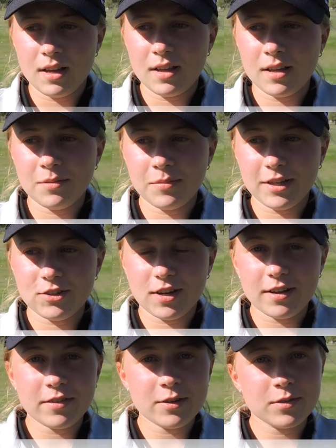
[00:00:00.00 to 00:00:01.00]
Uh, my
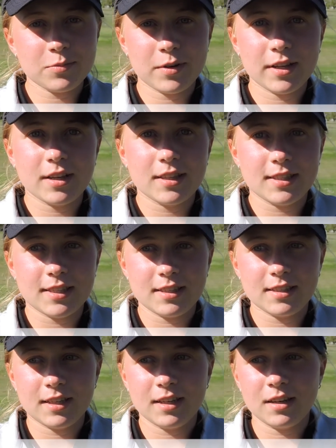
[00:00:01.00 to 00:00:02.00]
driving was pretty
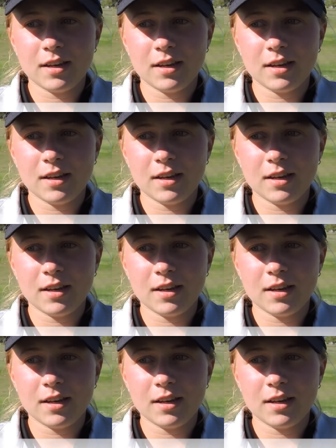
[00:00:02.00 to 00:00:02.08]
consistent.